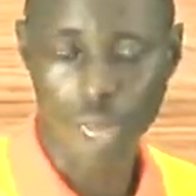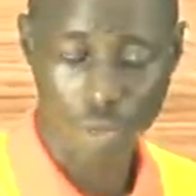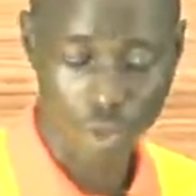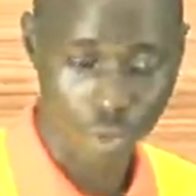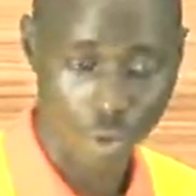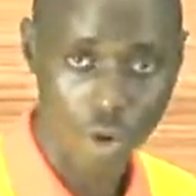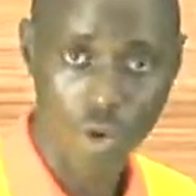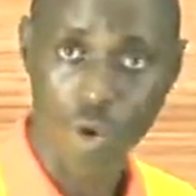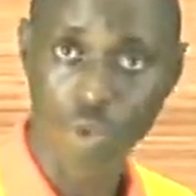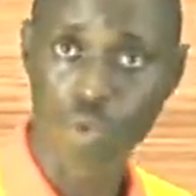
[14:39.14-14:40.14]
small
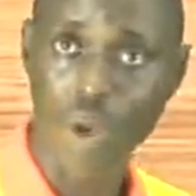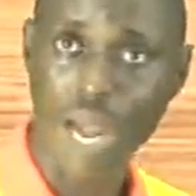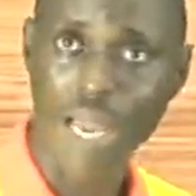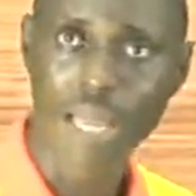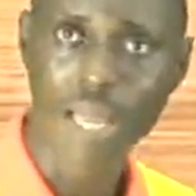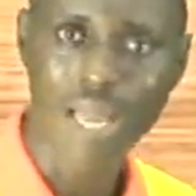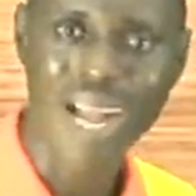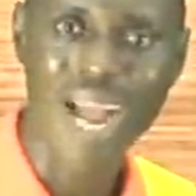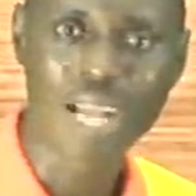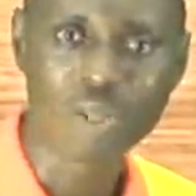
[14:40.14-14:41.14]
nor too high, can
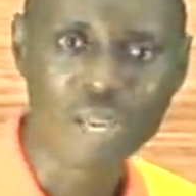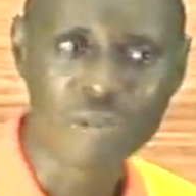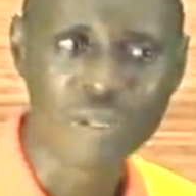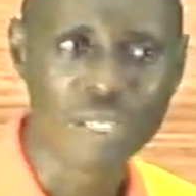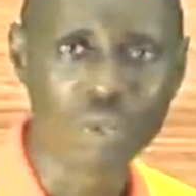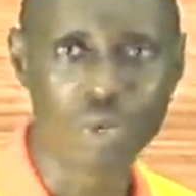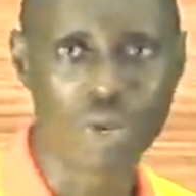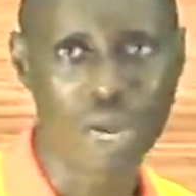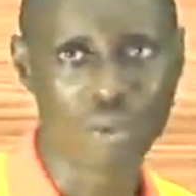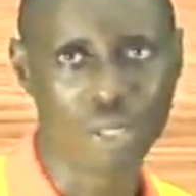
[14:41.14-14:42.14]
actually fit into your
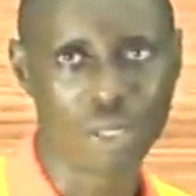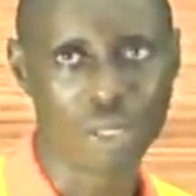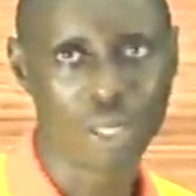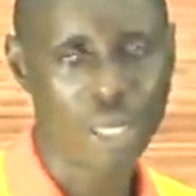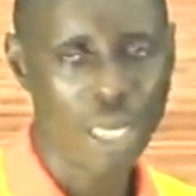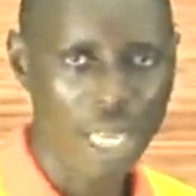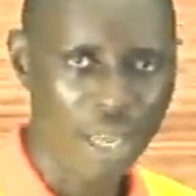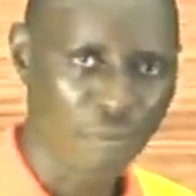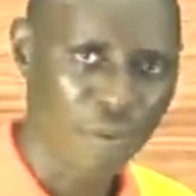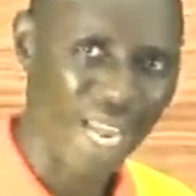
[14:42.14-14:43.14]
graph sheet.
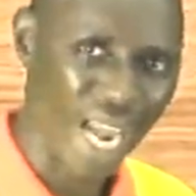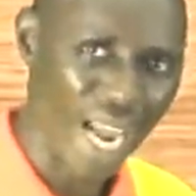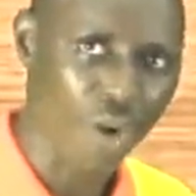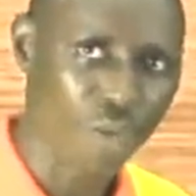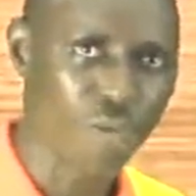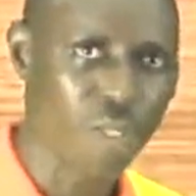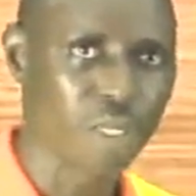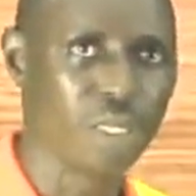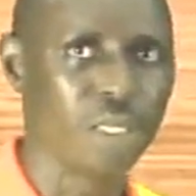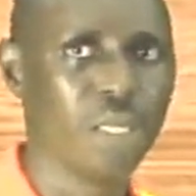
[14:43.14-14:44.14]
If they cannot fit
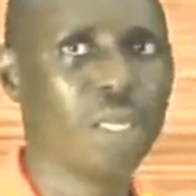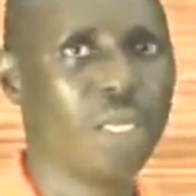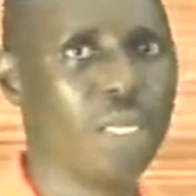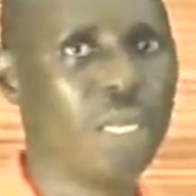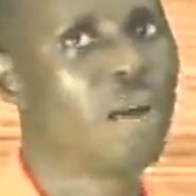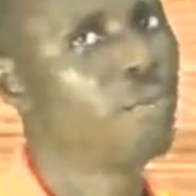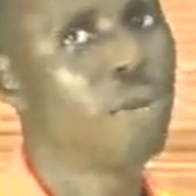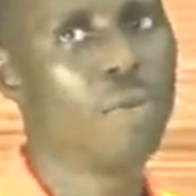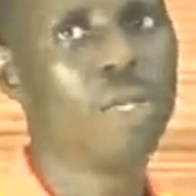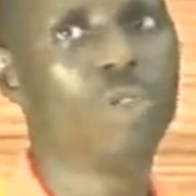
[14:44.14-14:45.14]
in, the graph may
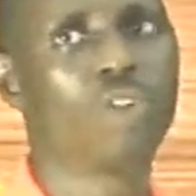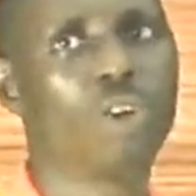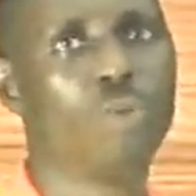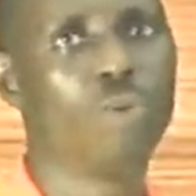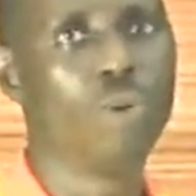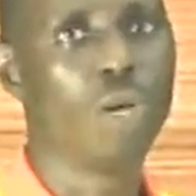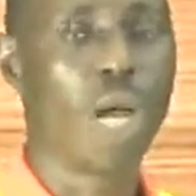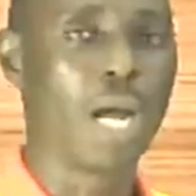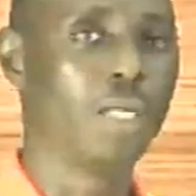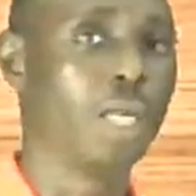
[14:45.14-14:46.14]
be in trouble,
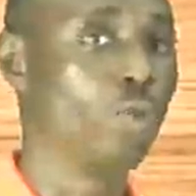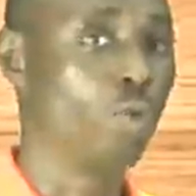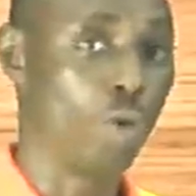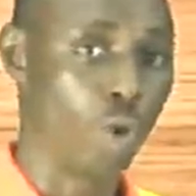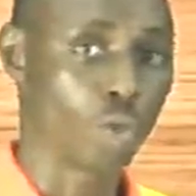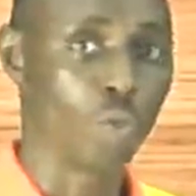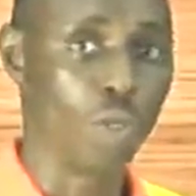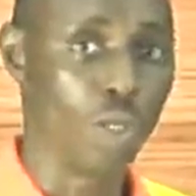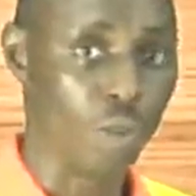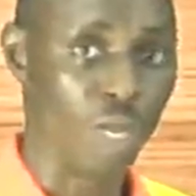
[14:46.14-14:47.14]
and then you will also be
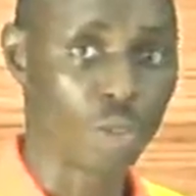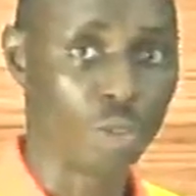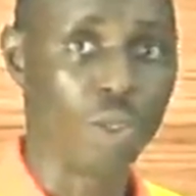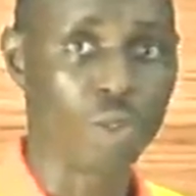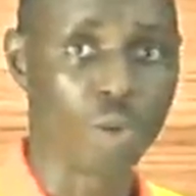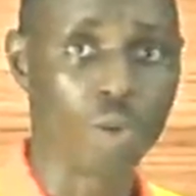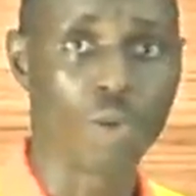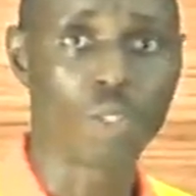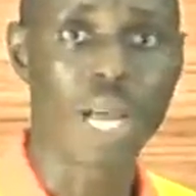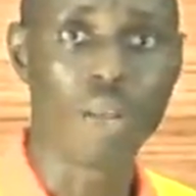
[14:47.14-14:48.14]
in trouble,
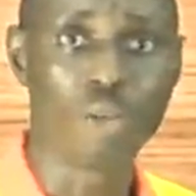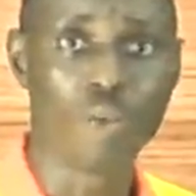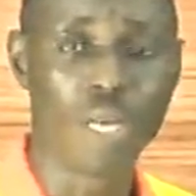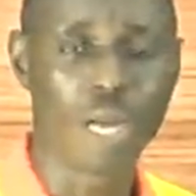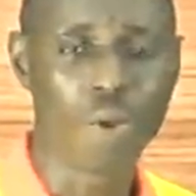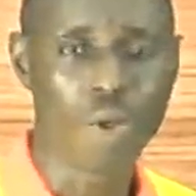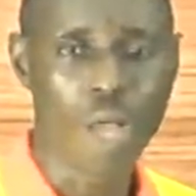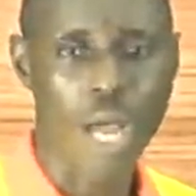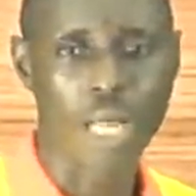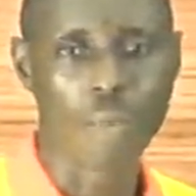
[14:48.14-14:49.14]
because along the way now,
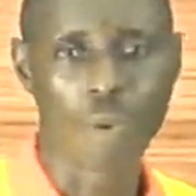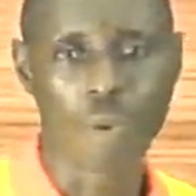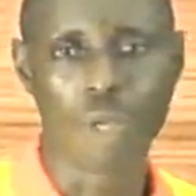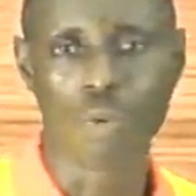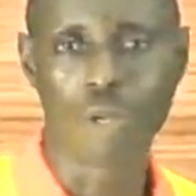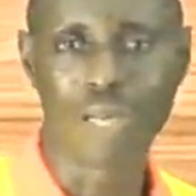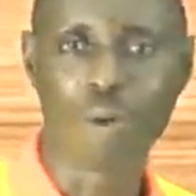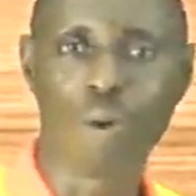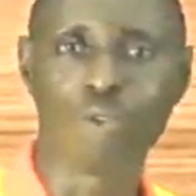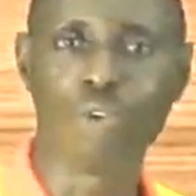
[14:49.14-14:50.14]
at the point when you
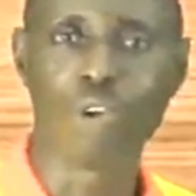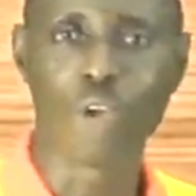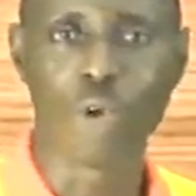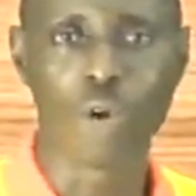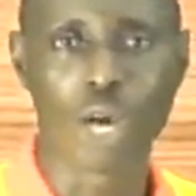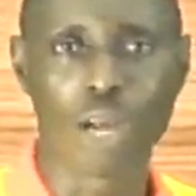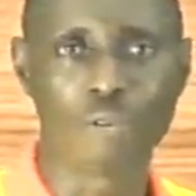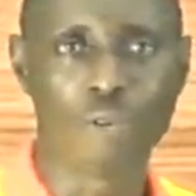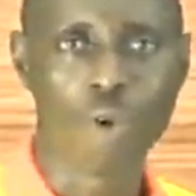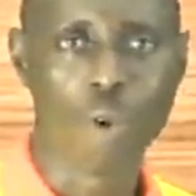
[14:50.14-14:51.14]
want to draw your graph,
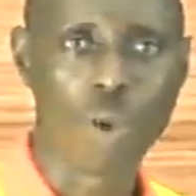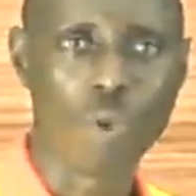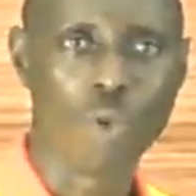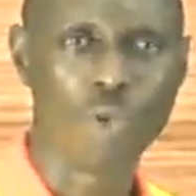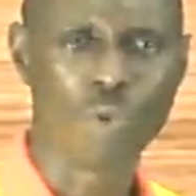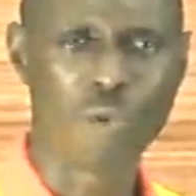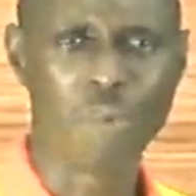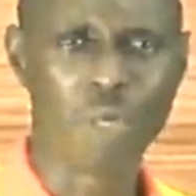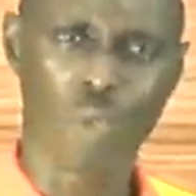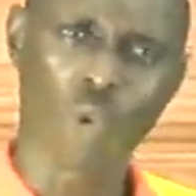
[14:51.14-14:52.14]
when you want to find
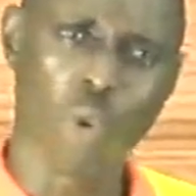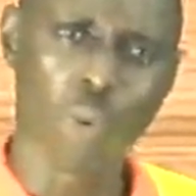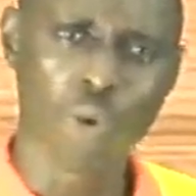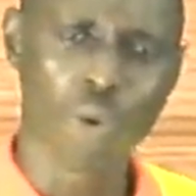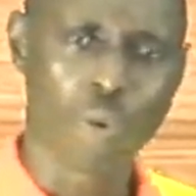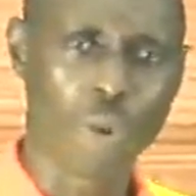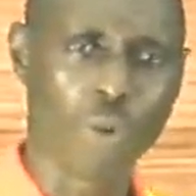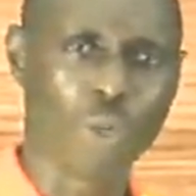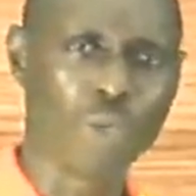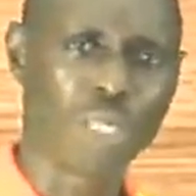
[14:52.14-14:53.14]
the slope, when you
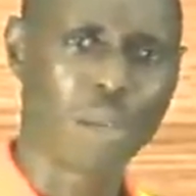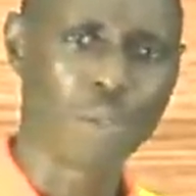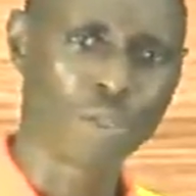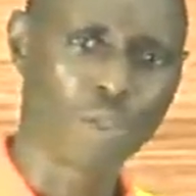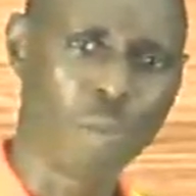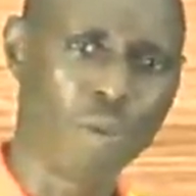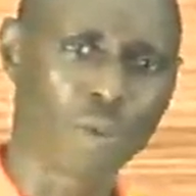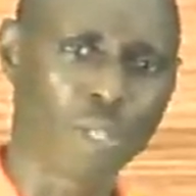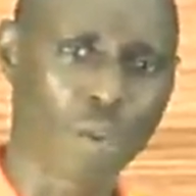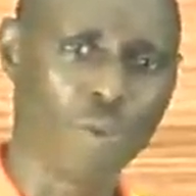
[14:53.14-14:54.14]
want to determine some of those
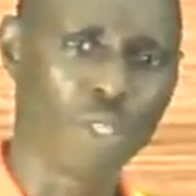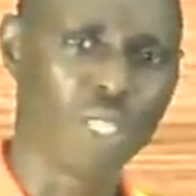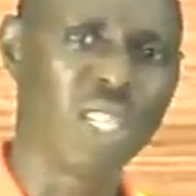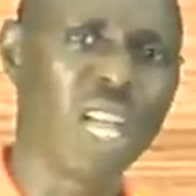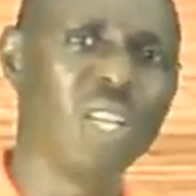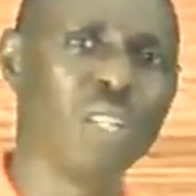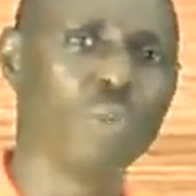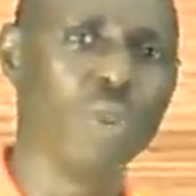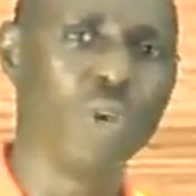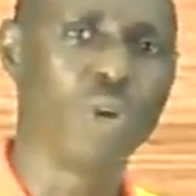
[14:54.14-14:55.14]
calculations that need to be
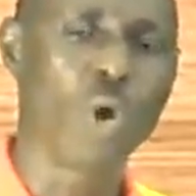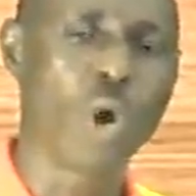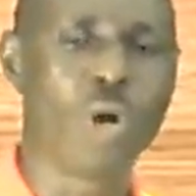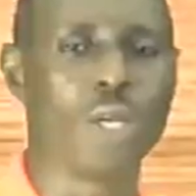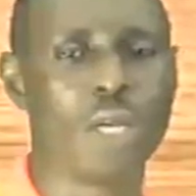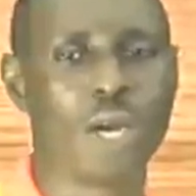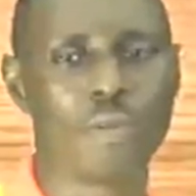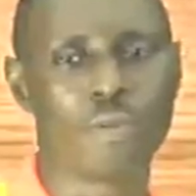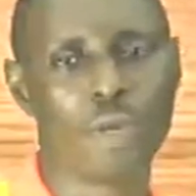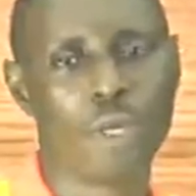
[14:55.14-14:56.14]
done on the graph,
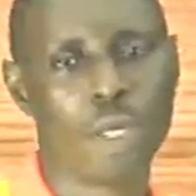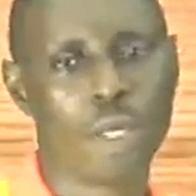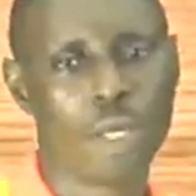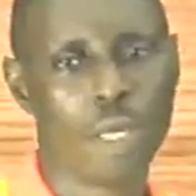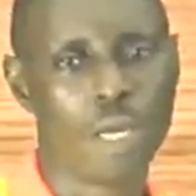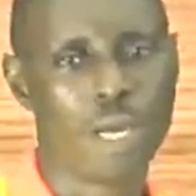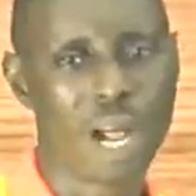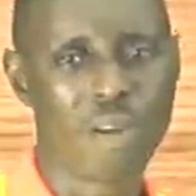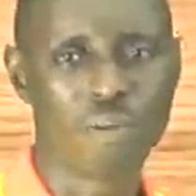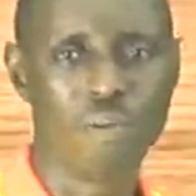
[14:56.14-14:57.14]
the
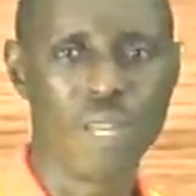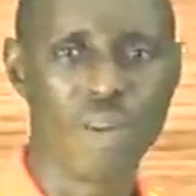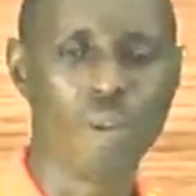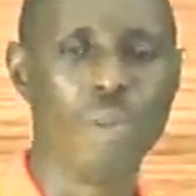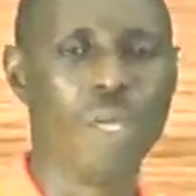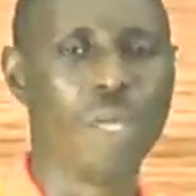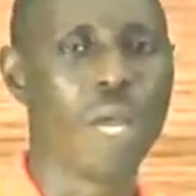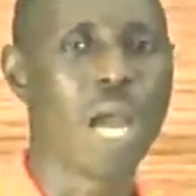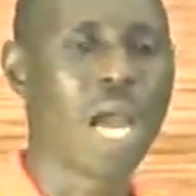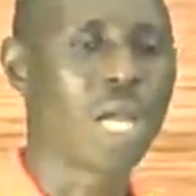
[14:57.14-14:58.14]
graph may not be
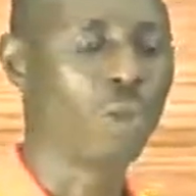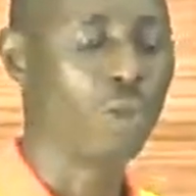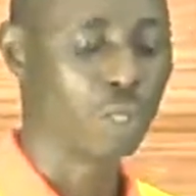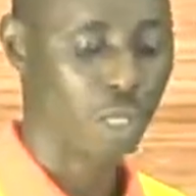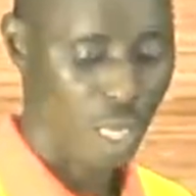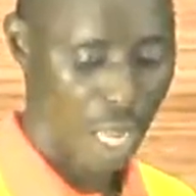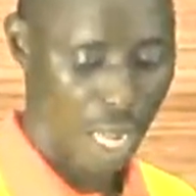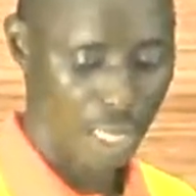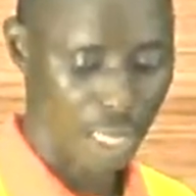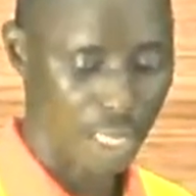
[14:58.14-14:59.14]
accurate.
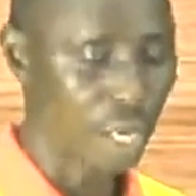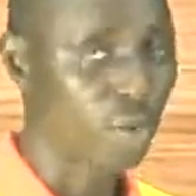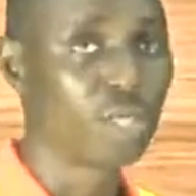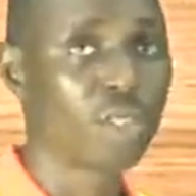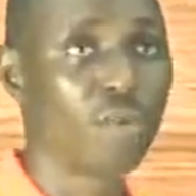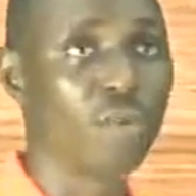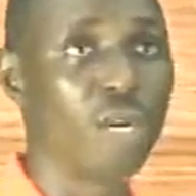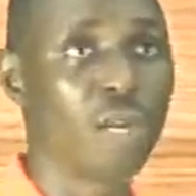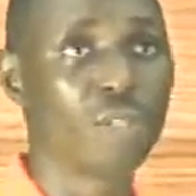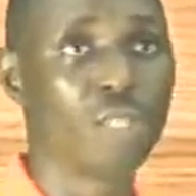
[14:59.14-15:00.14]
And then the accuracy of your
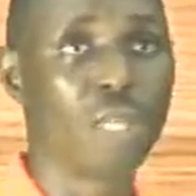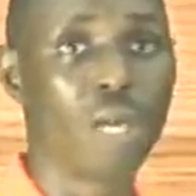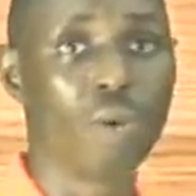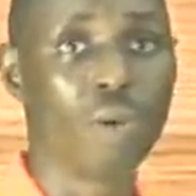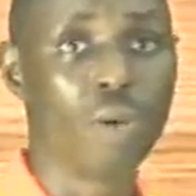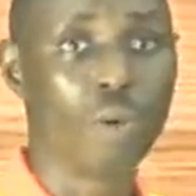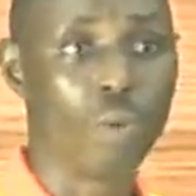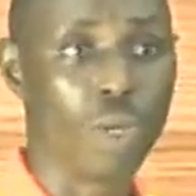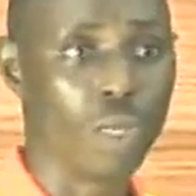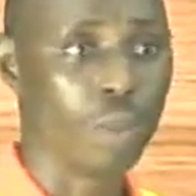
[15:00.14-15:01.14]
graph sheet now
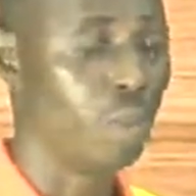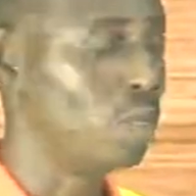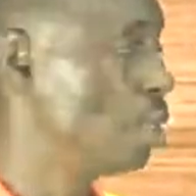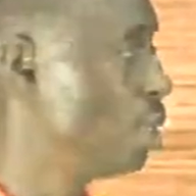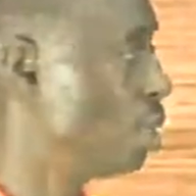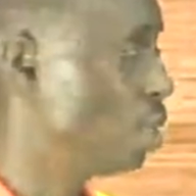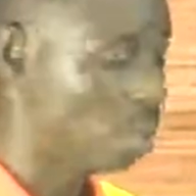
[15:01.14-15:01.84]
will be a